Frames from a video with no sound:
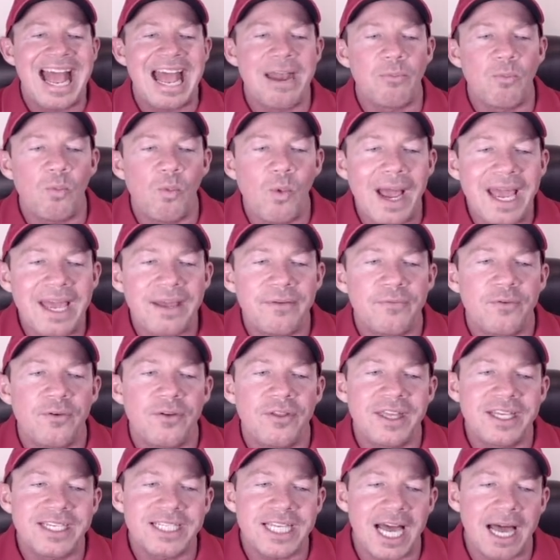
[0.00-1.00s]
and wait
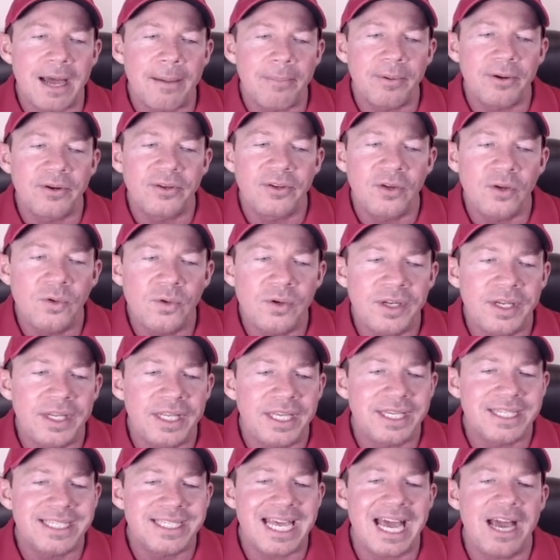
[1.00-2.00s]
for these
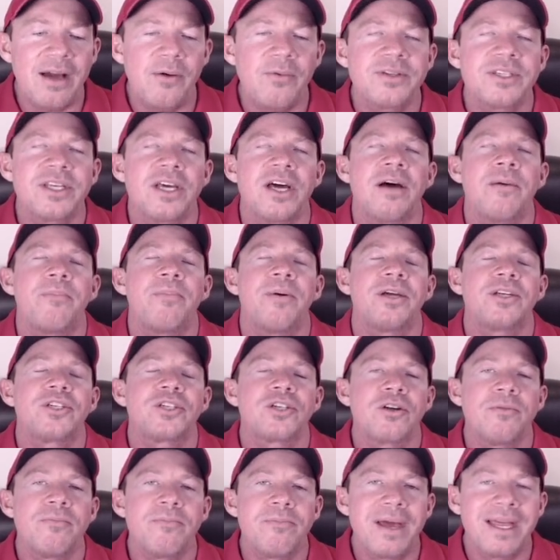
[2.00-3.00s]
opportunities. I was up a
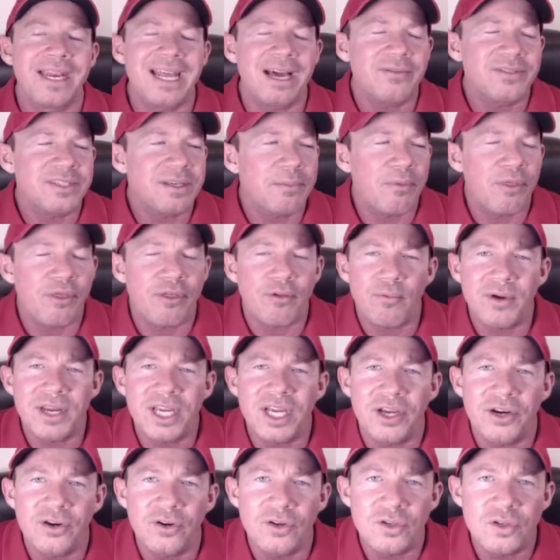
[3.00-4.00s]
tremendous, I was up
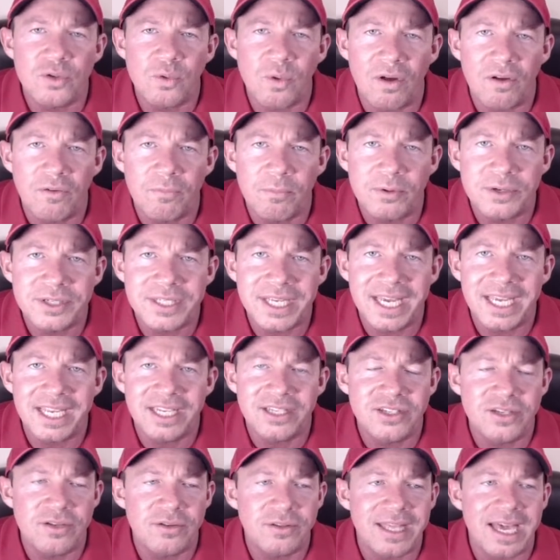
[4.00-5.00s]
three hundred twelve
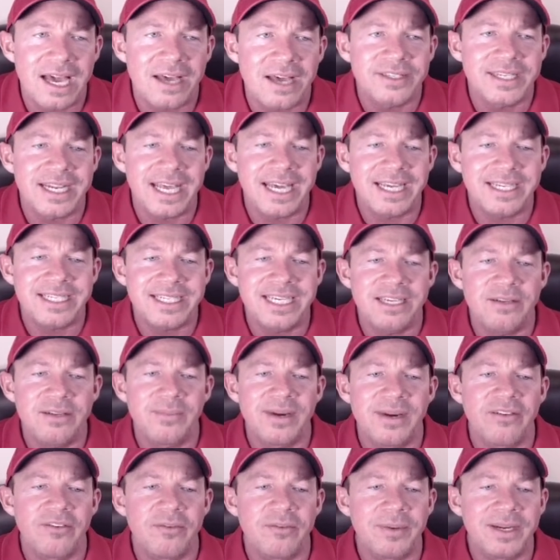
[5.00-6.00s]
percent in two thousand
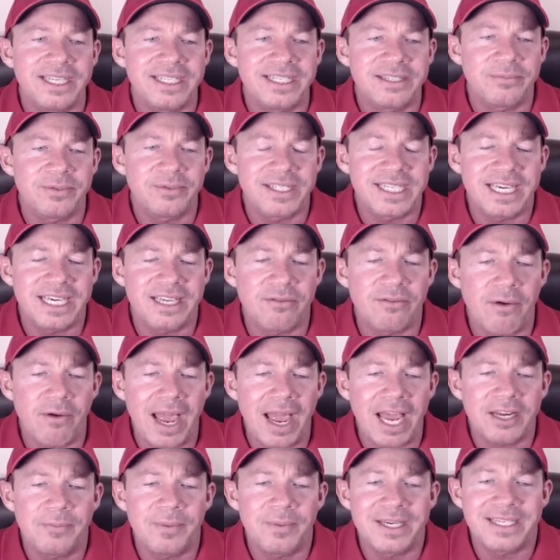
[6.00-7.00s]
eighteen when everybody was getting
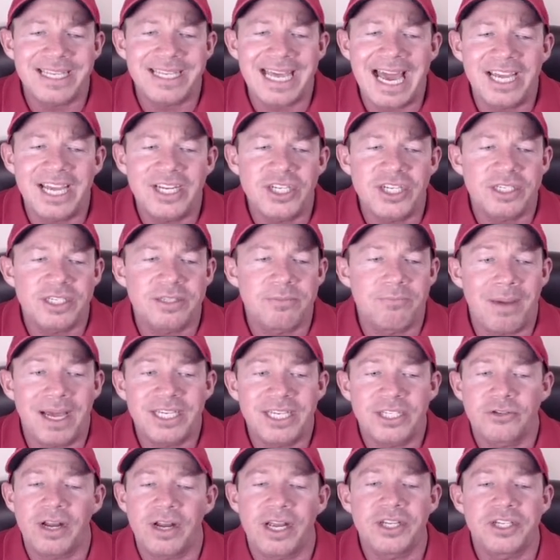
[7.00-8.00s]
wrecked because I just,
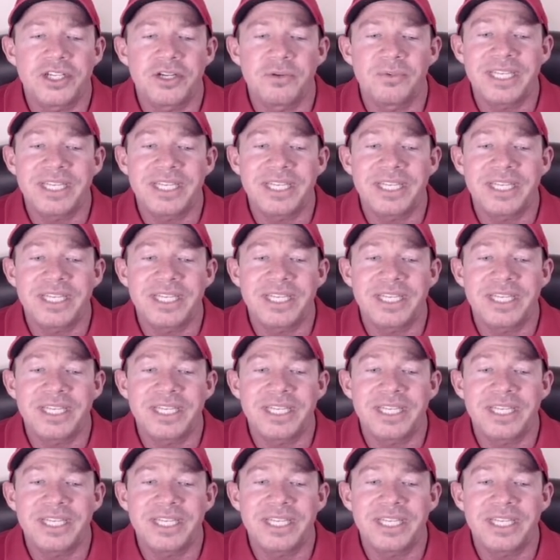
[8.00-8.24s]
my strategy